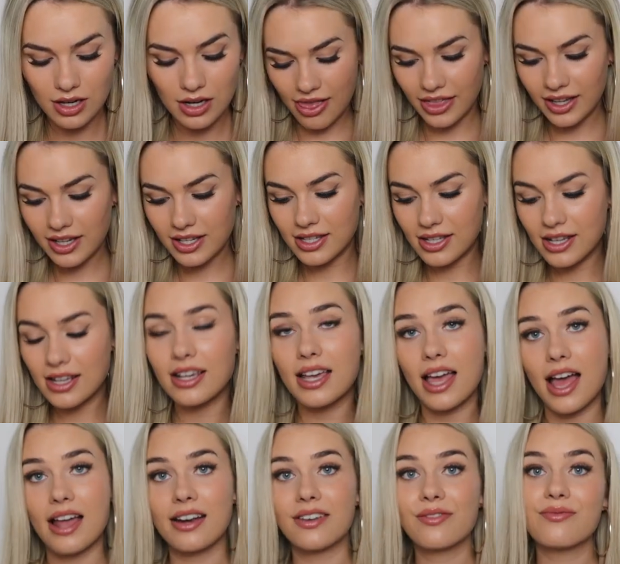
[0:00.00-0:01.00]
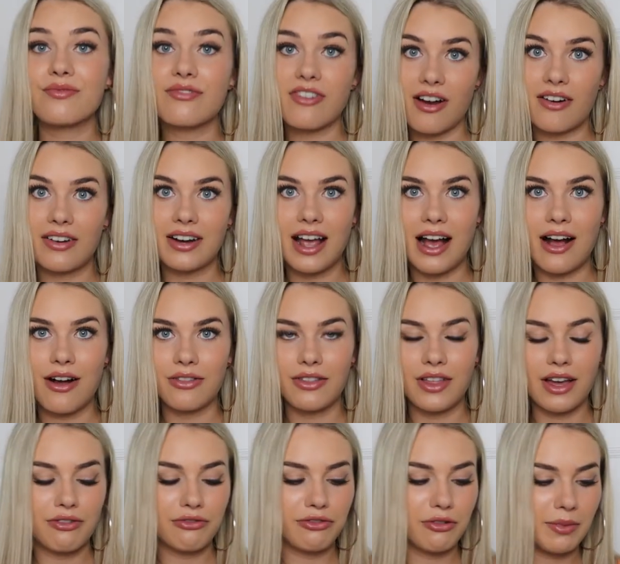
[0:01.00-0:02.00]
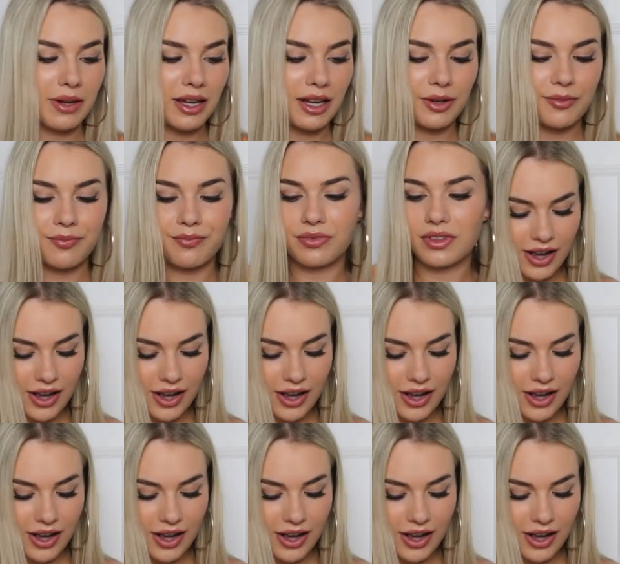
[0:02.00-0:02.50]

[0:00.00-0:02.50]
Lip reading: This, again, very out there for me.